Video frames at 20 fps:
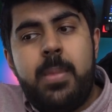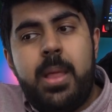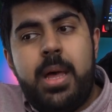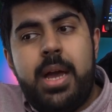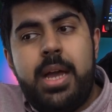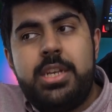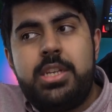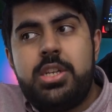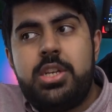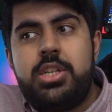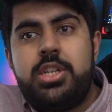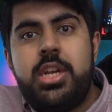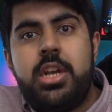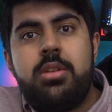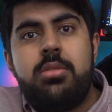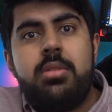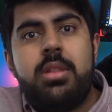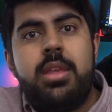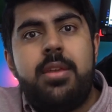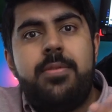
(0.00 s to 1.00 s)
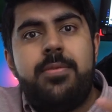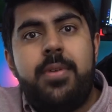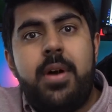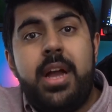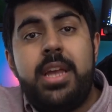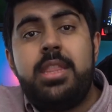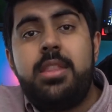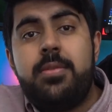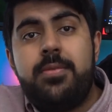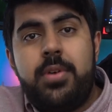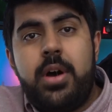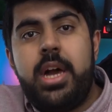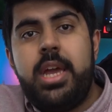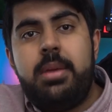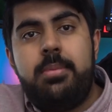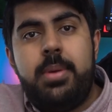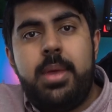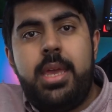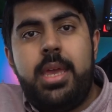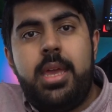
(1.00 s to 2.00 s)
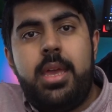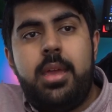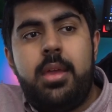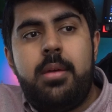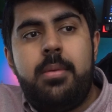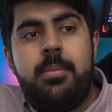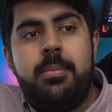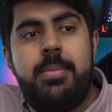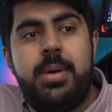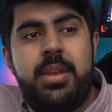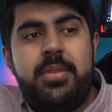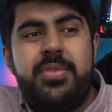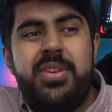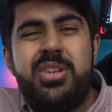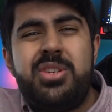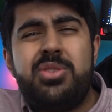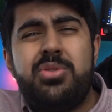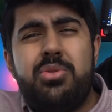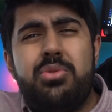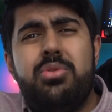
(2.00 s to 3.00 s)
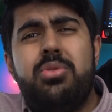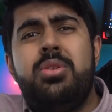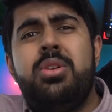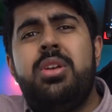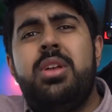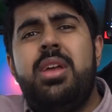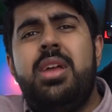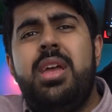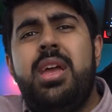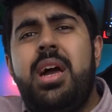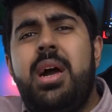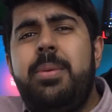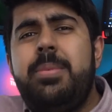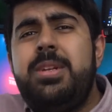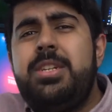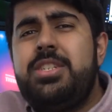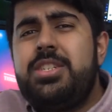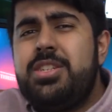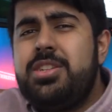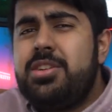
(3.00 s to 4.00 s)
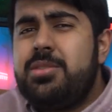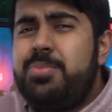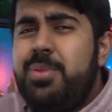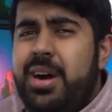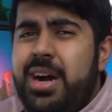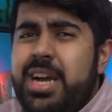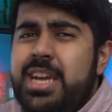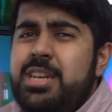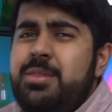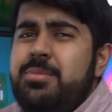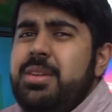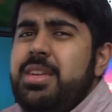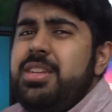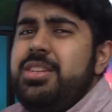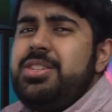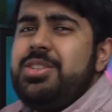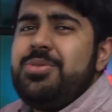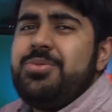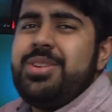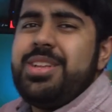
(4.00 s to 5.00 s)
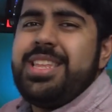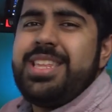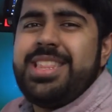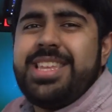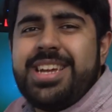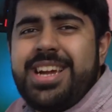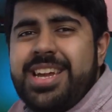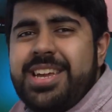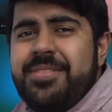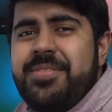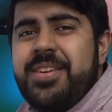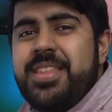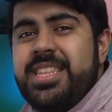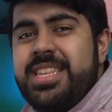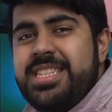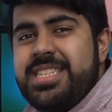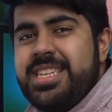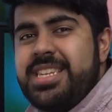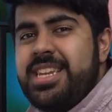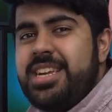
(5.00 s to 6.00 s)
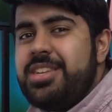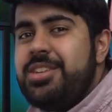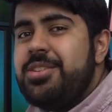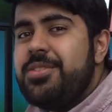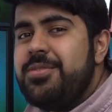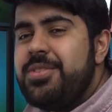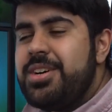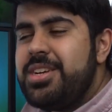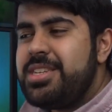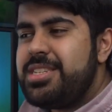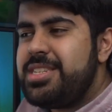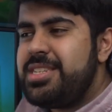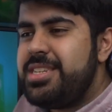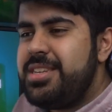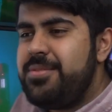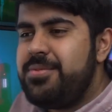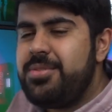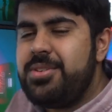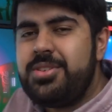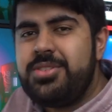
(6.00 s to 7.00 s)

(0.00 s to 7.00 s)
I just generally find the vibe here beneficial. I mean, just look behind me. Do you really think I could fit this in at university, for